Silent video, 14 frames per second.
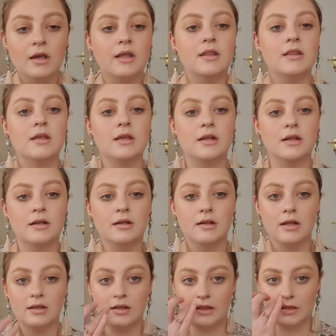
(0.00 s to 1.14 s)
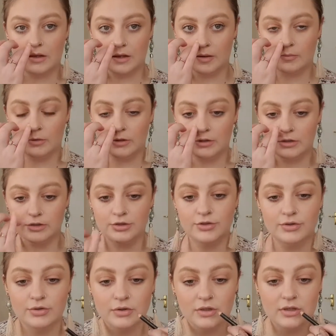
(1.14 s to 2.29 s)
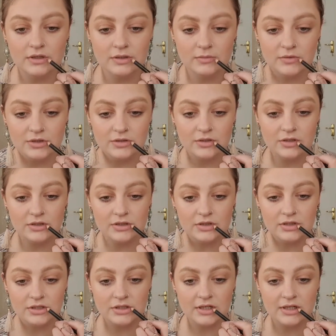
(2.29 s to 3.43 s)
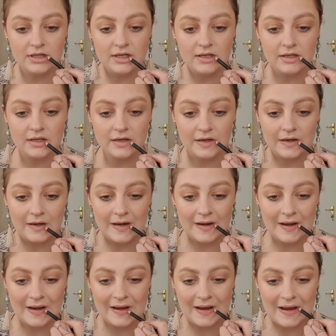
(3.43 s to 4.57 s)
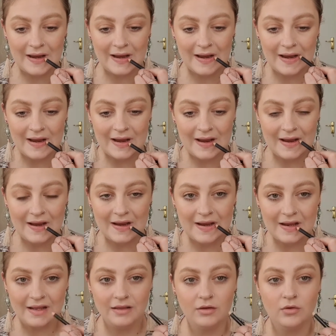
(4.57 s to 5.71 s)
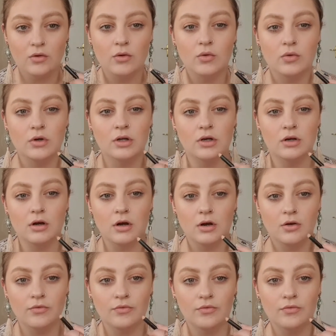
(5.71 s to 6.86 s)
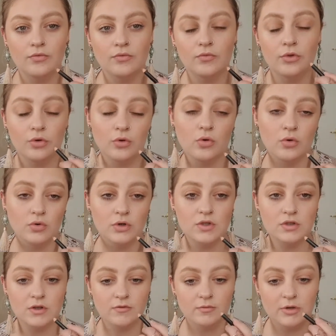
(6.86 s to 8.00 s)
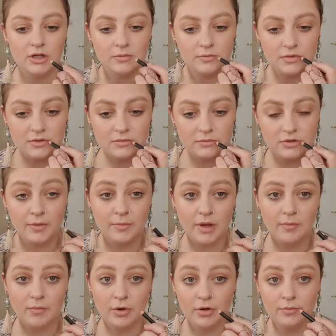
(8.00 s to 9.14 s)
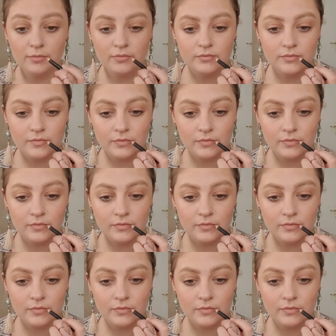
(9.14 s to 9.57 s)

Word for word: And then another thing I'm going to do is I'm just going to shade in the corners of my lips, top and bottom.